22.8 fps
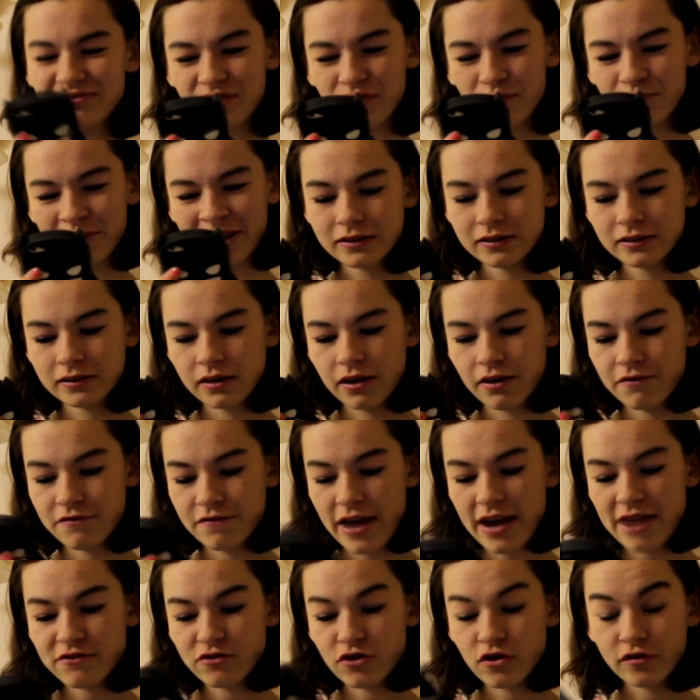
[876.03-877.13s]
My
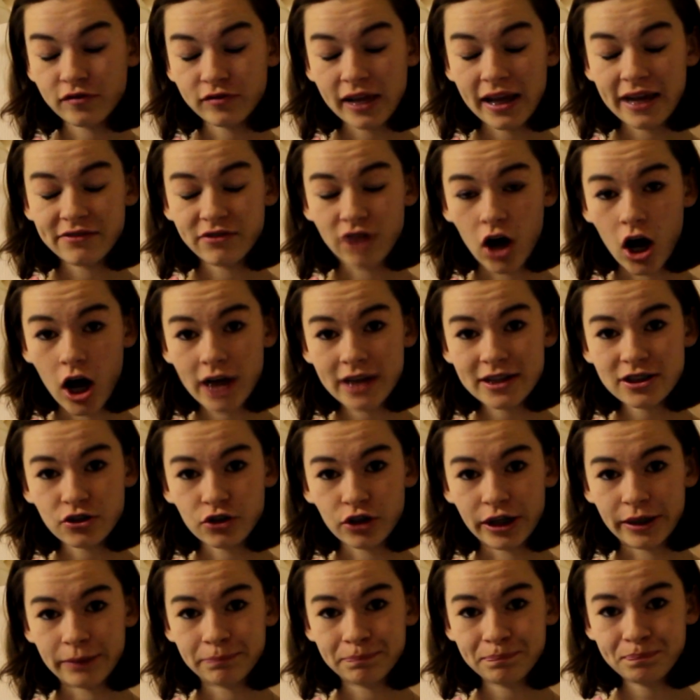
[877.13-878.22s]
favourite flavour ice
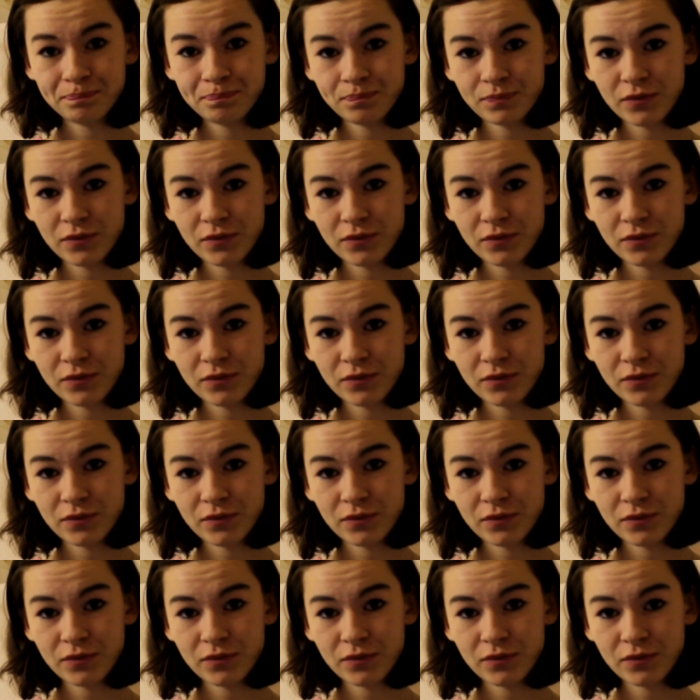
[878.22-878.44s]
cream